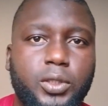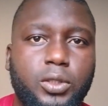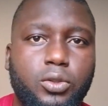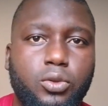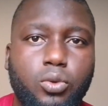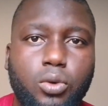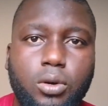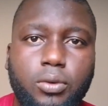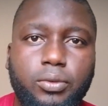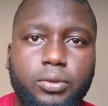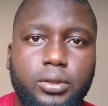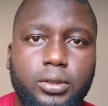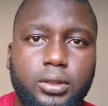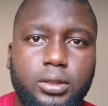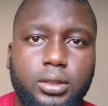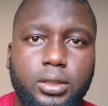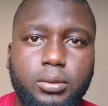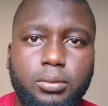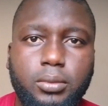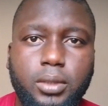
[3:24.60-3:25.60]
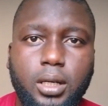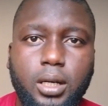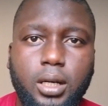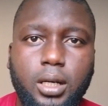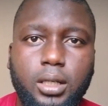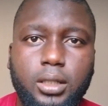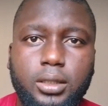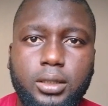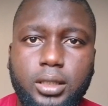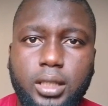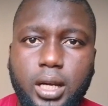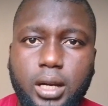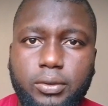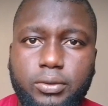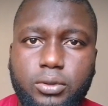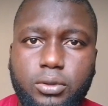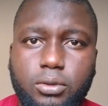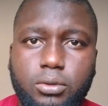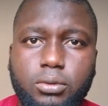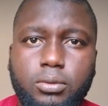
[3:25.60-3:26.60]
12 in the
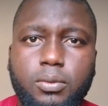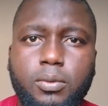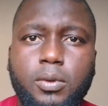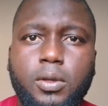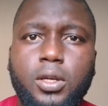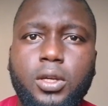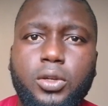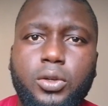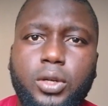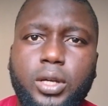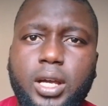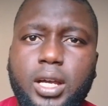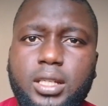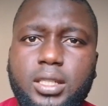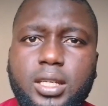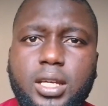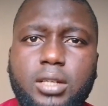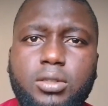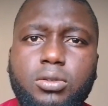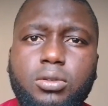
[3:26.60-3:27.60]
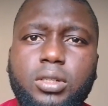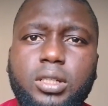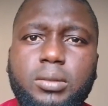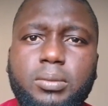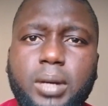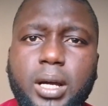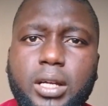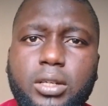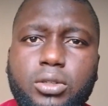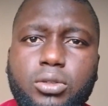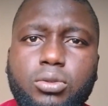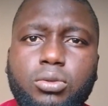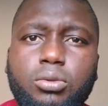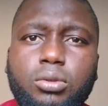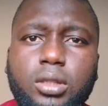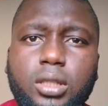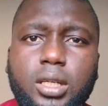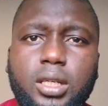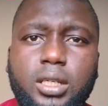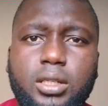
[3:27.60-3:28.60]
afternoon, you can schedule it by
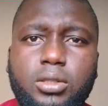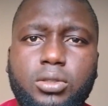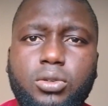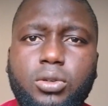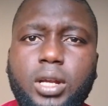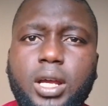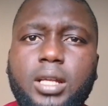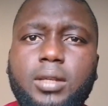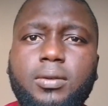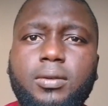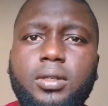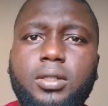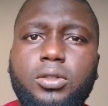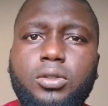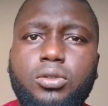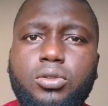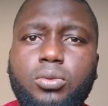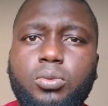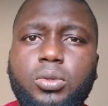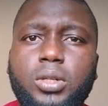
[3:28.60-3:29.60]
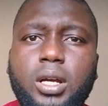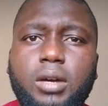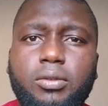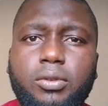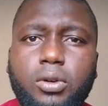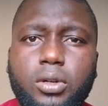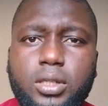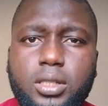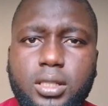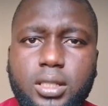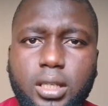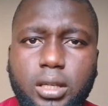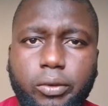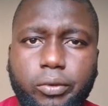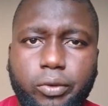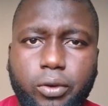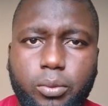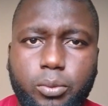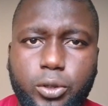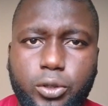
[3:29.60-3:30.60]
2-3 so that YouTube will have gotten
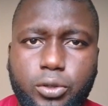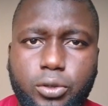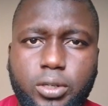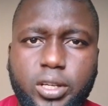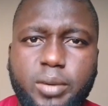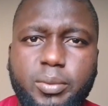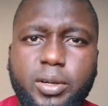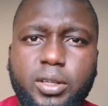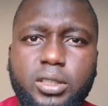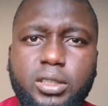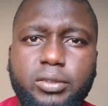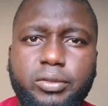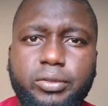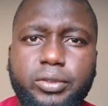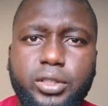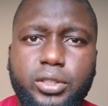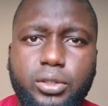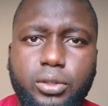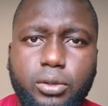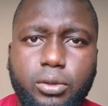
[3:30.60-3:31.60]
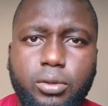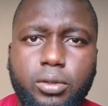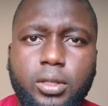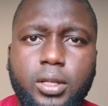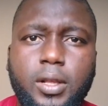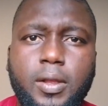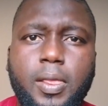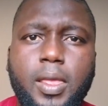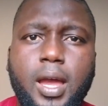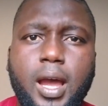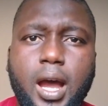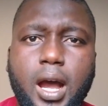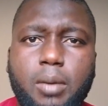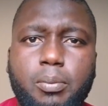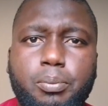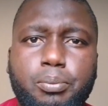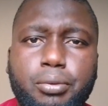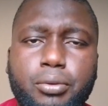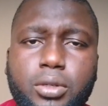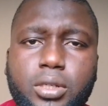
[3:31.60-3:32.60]
information about the video
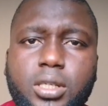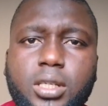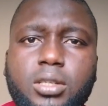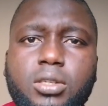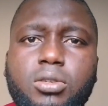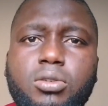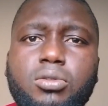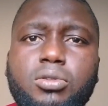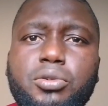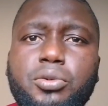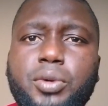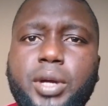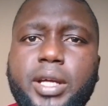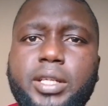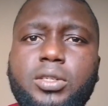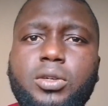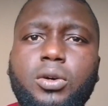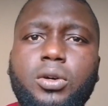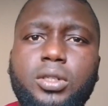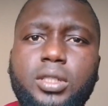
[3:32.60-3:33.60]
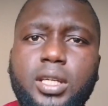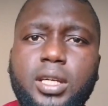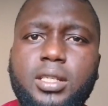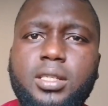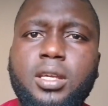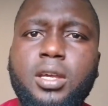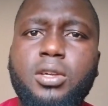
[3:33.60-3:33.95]
and push it to the right audience.